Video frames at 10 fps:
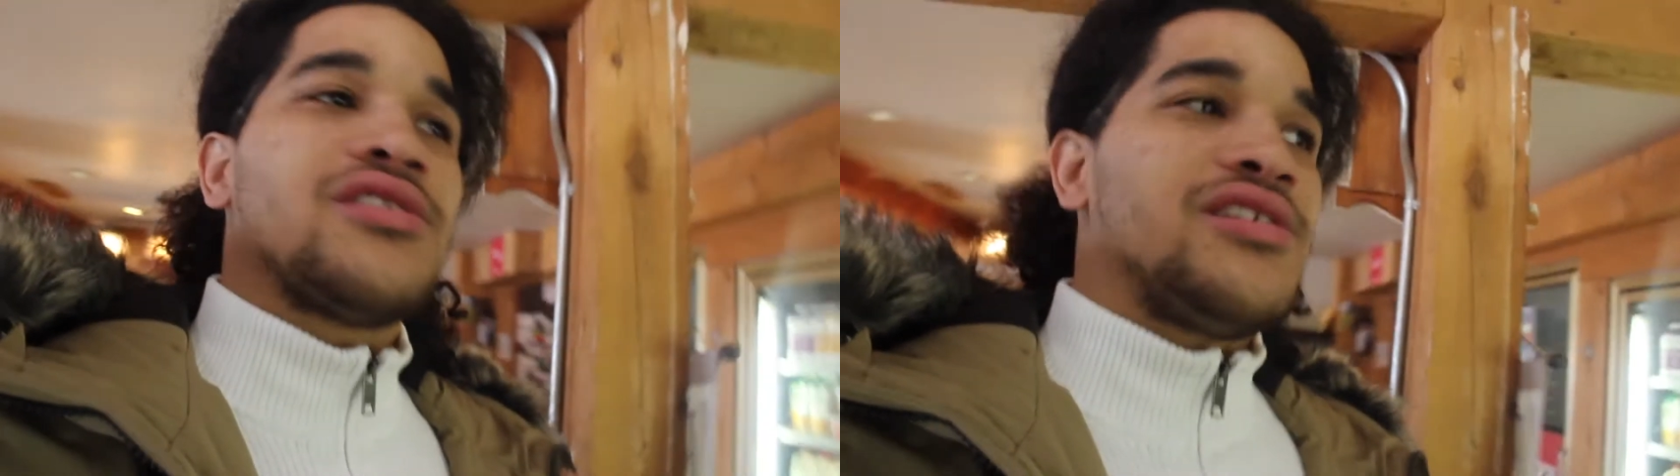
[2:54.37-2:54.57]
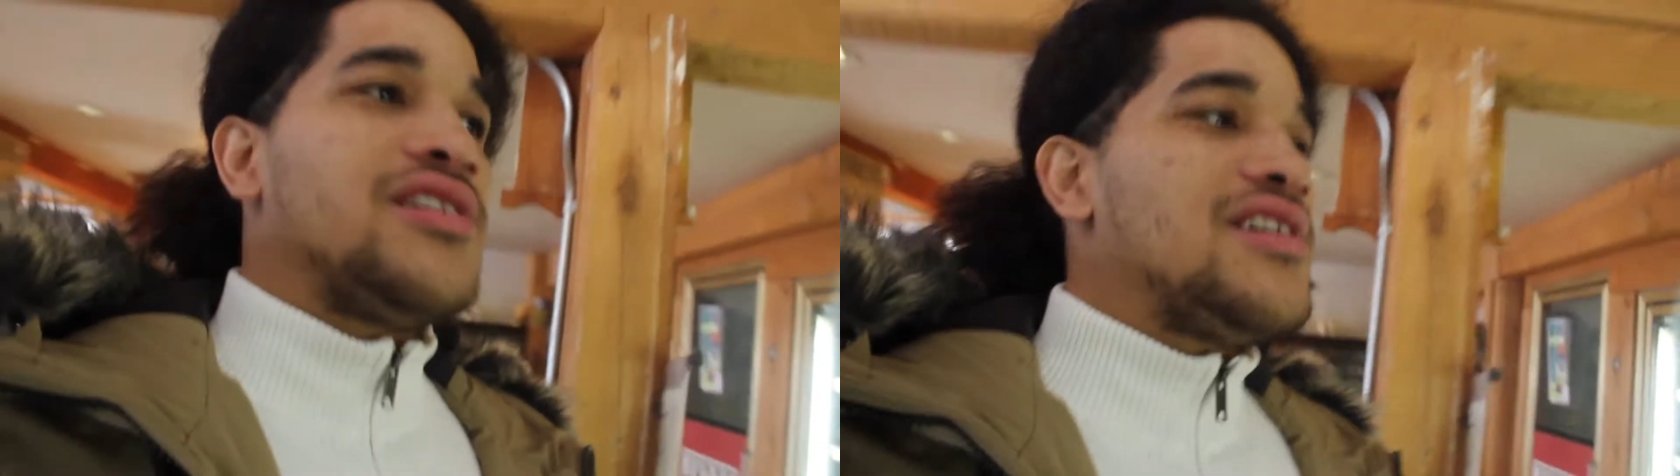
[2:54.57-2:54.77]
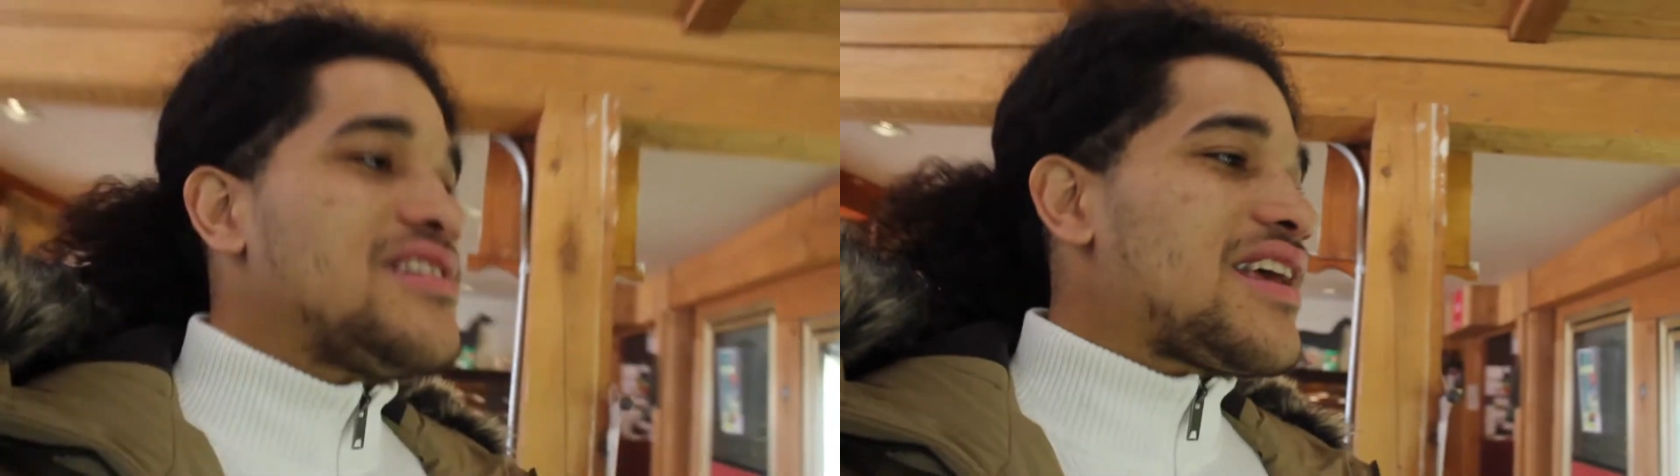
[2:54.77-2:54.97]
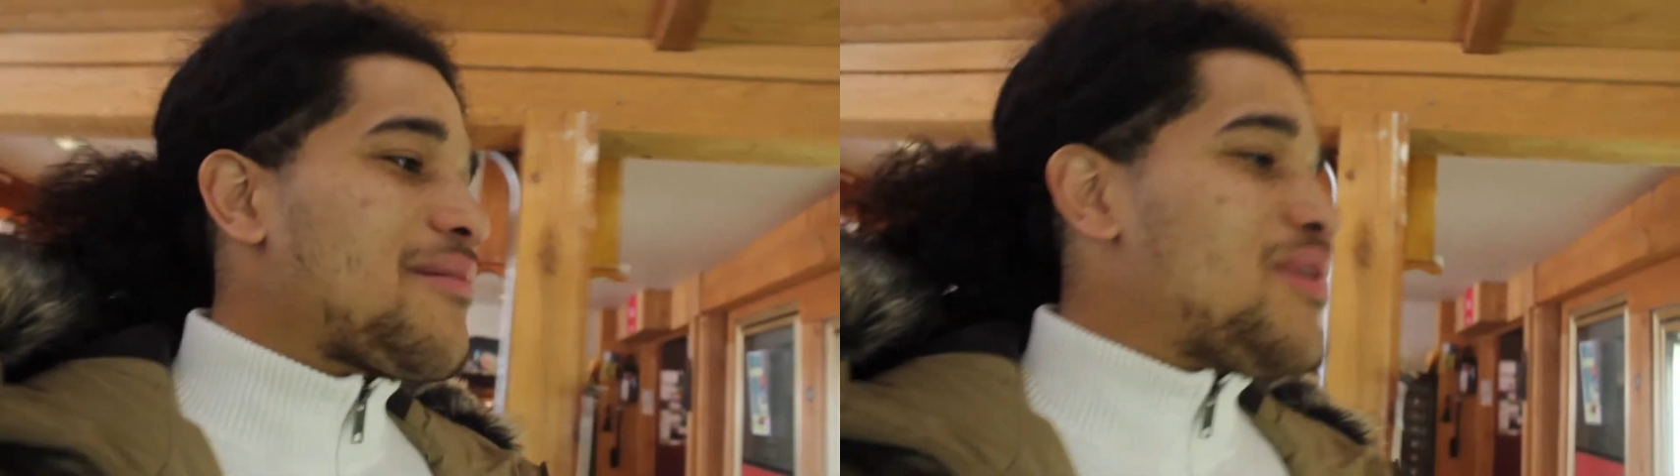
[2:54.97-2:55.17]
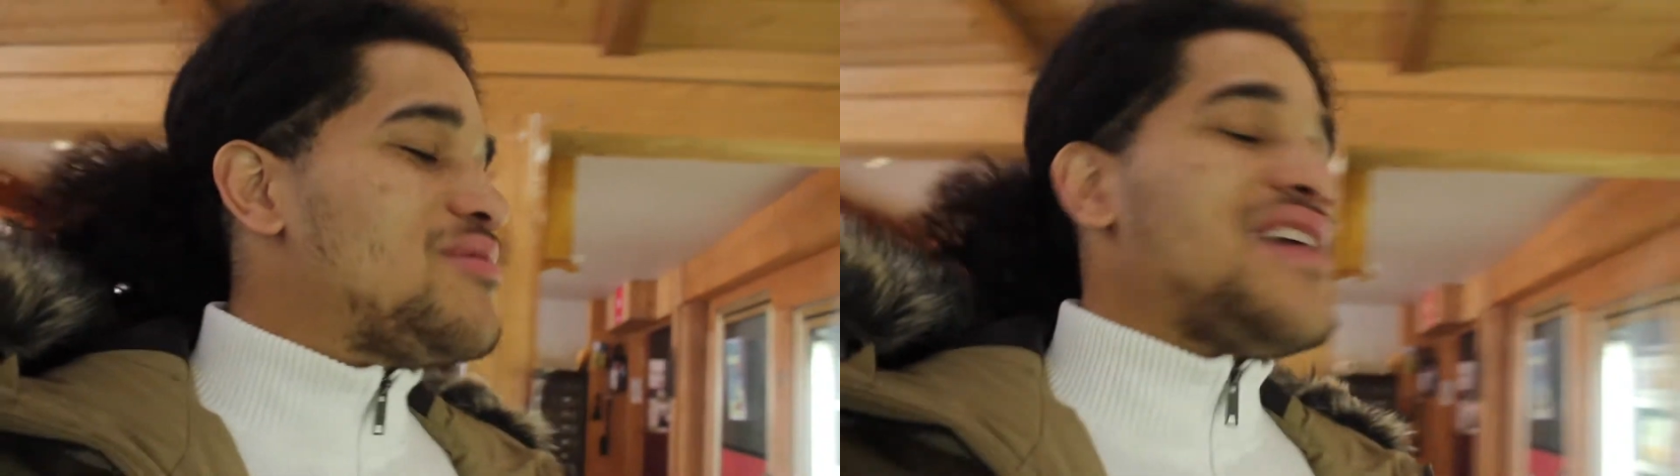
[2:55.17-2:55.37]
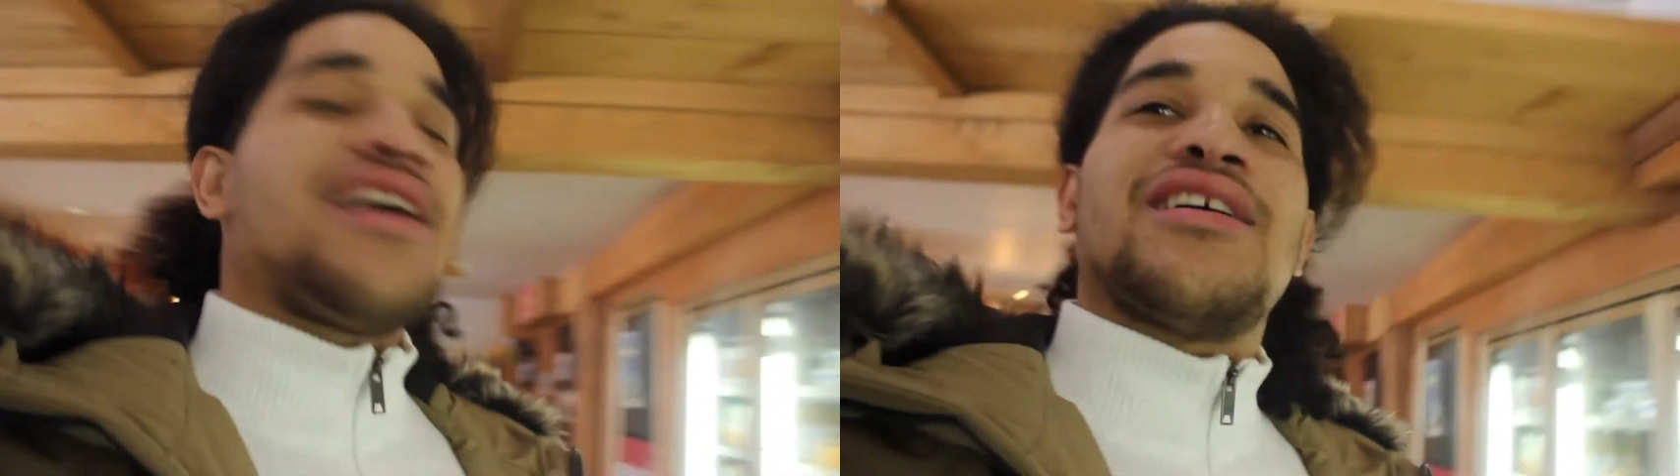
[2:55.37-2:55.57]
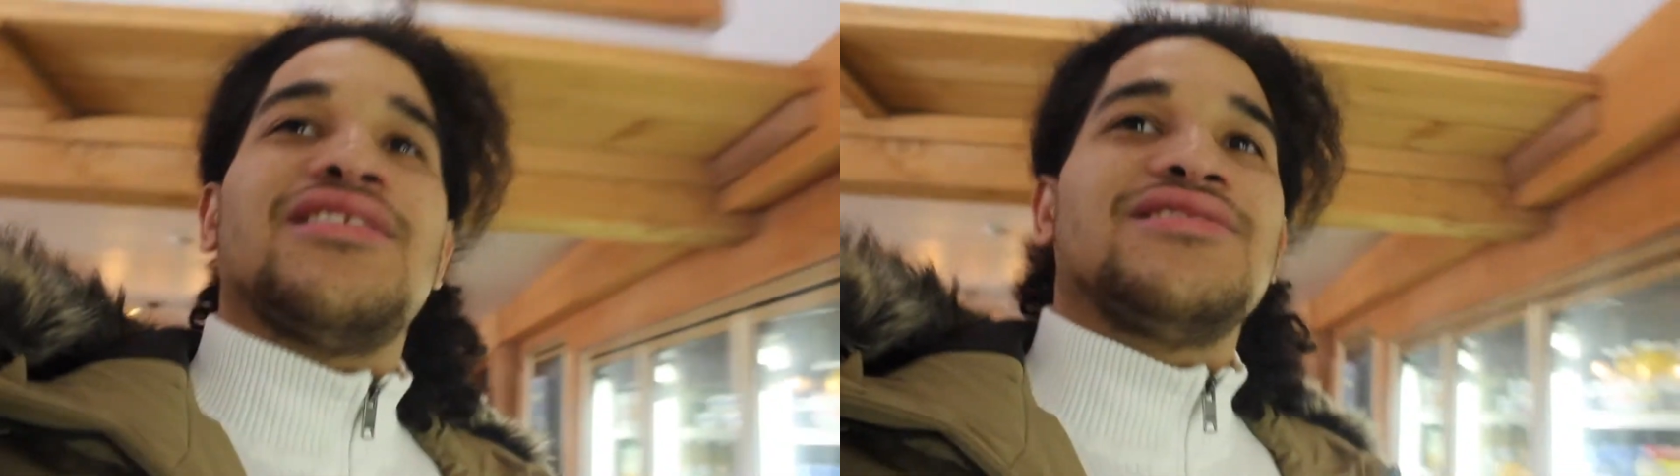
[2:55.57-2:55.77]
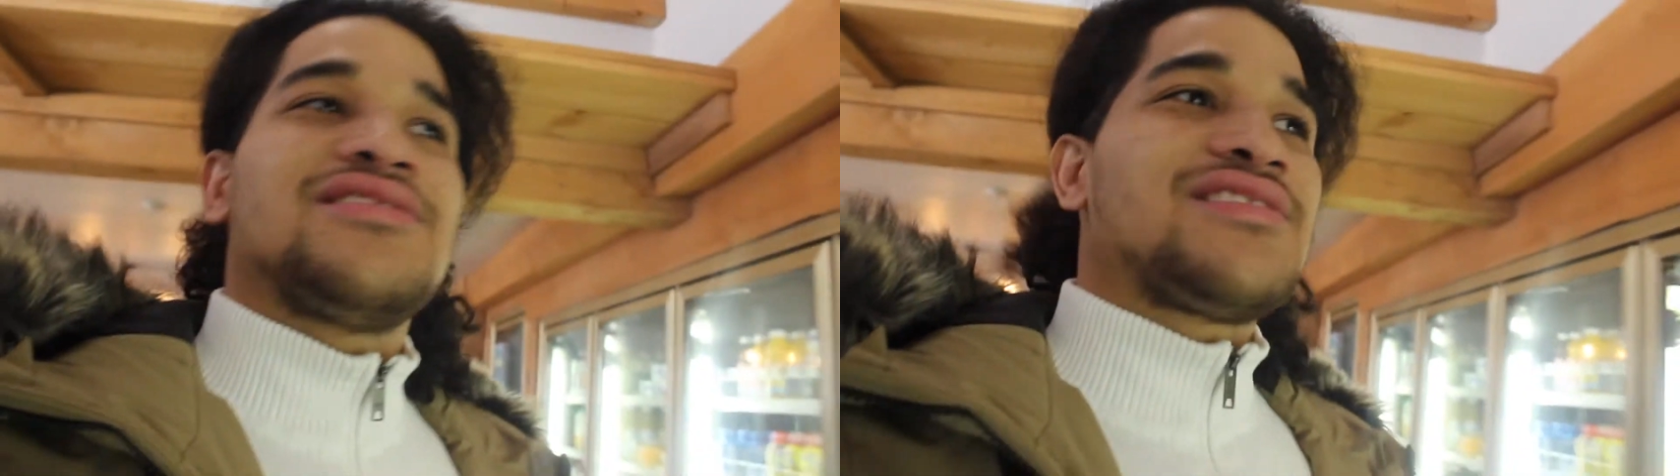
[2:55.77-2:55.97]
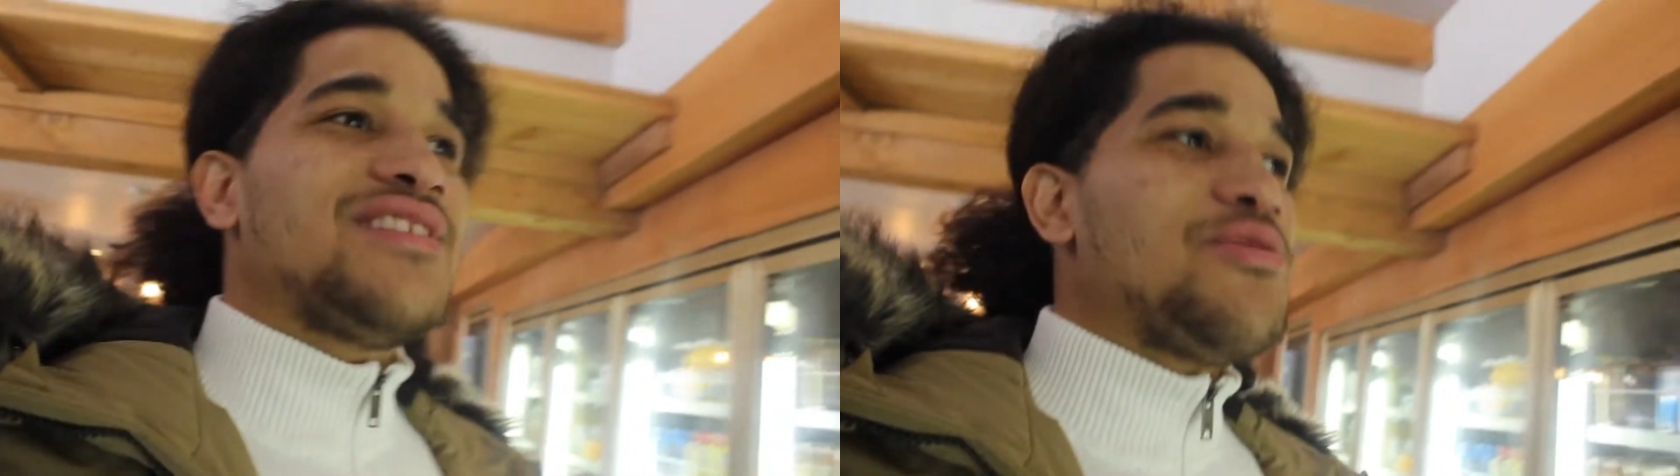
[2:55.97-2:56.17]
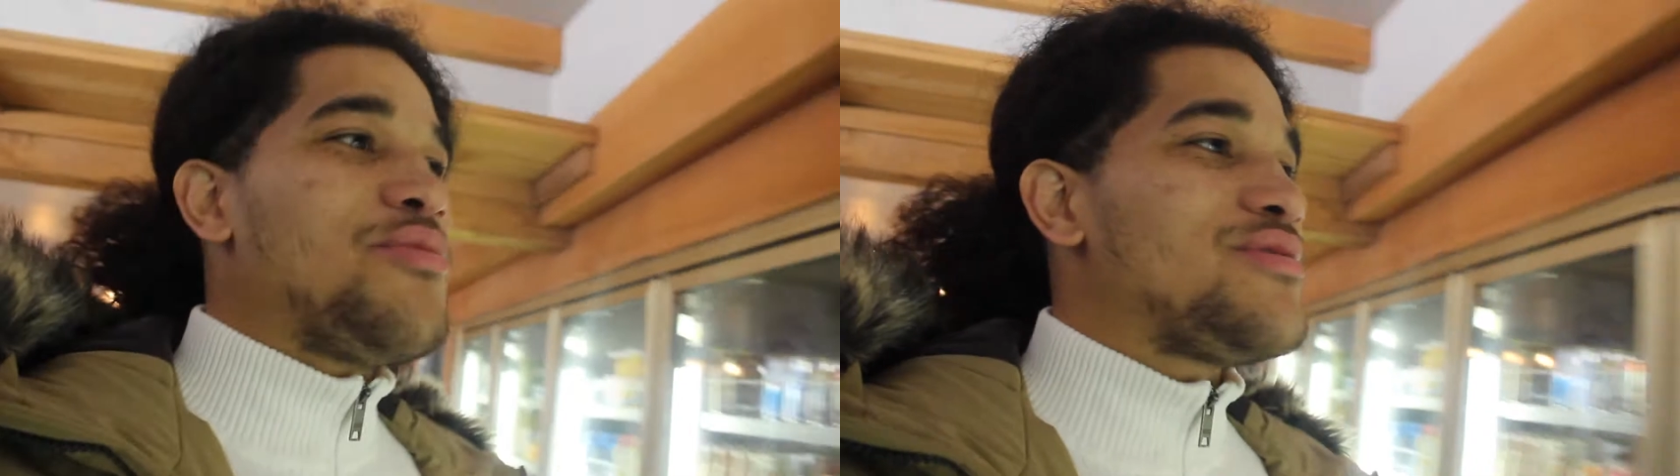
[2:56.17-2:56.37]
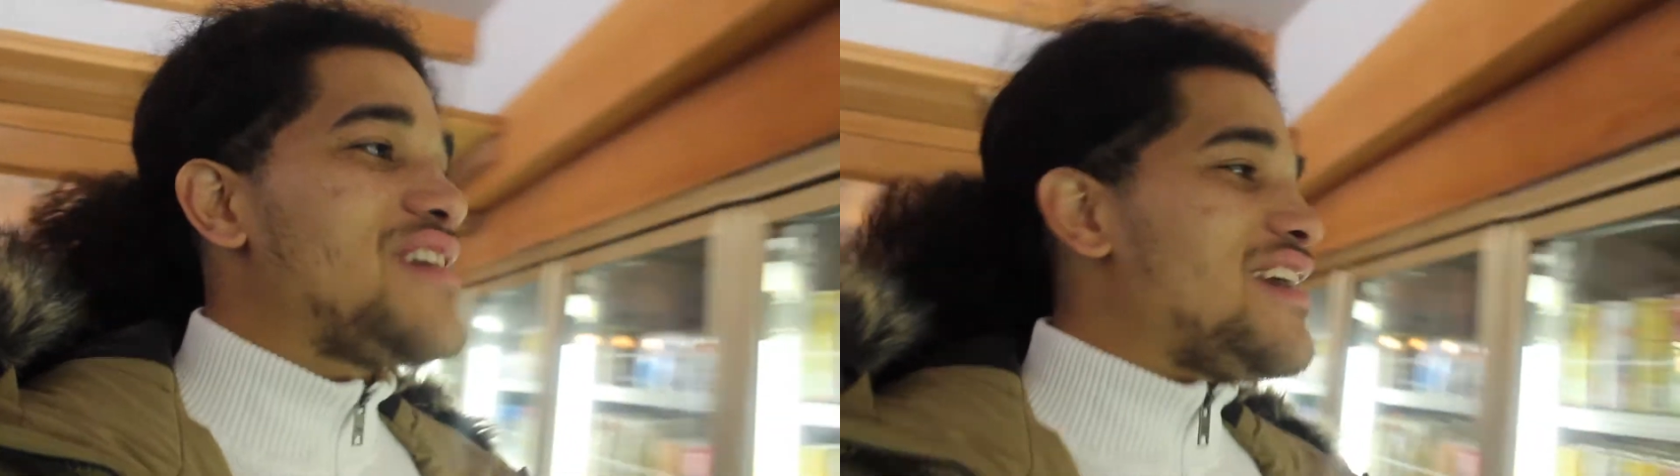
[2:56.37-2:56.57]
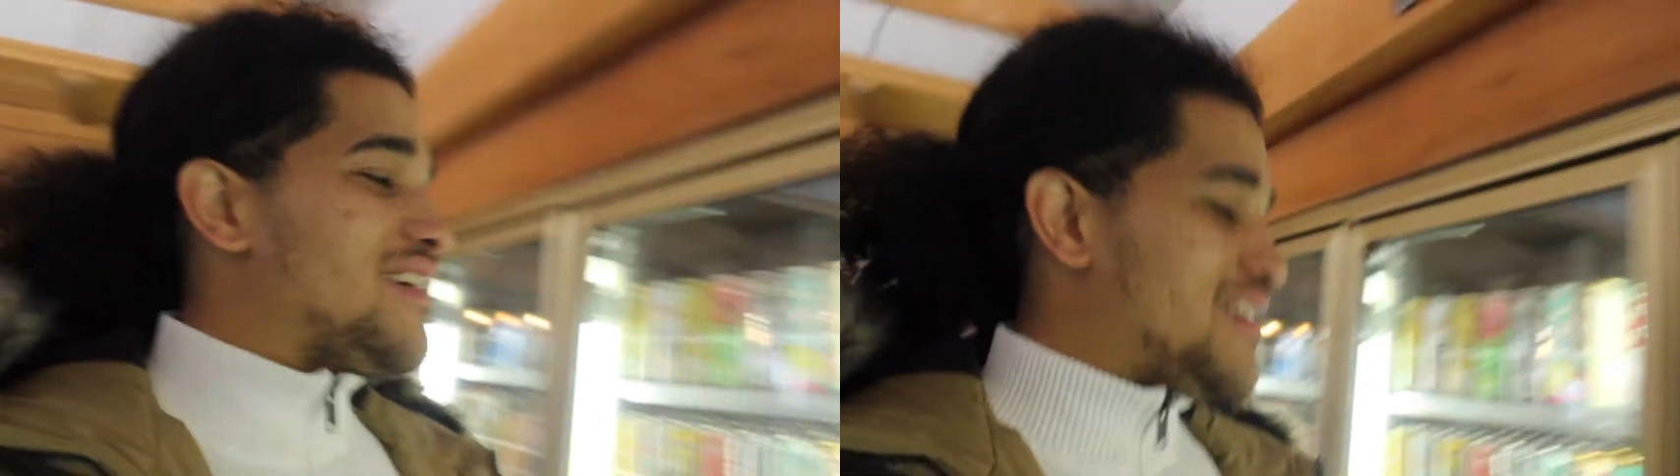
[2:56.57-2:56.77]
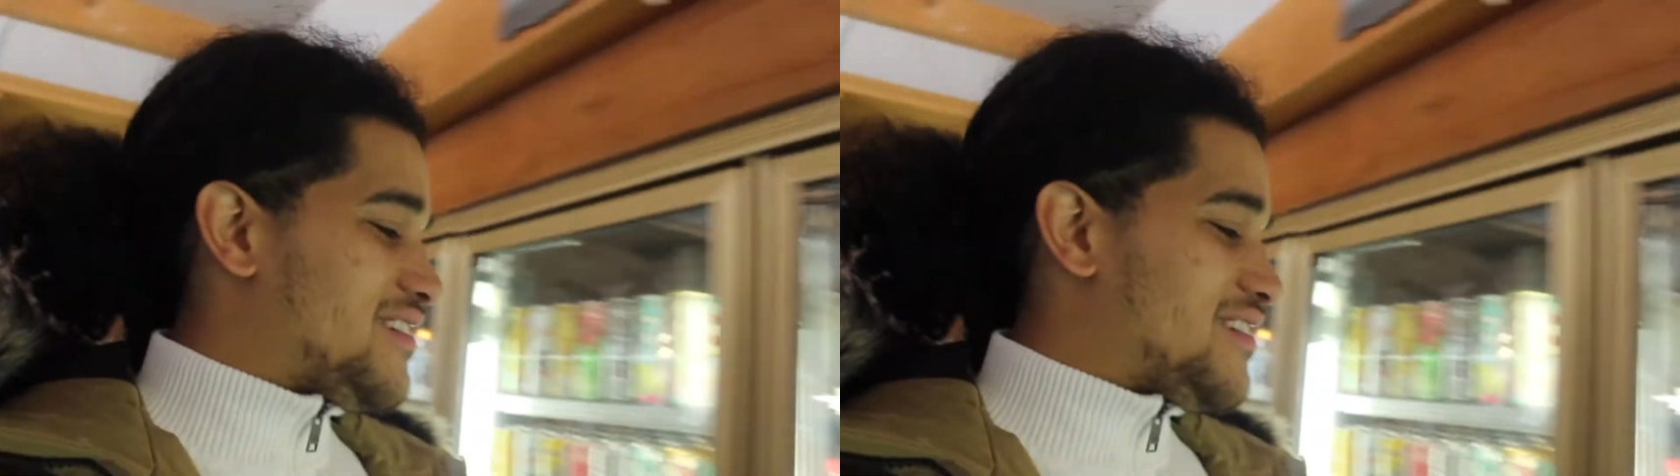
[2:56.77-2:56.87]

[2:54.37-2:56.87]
It's like a bodega. It's a little bodega.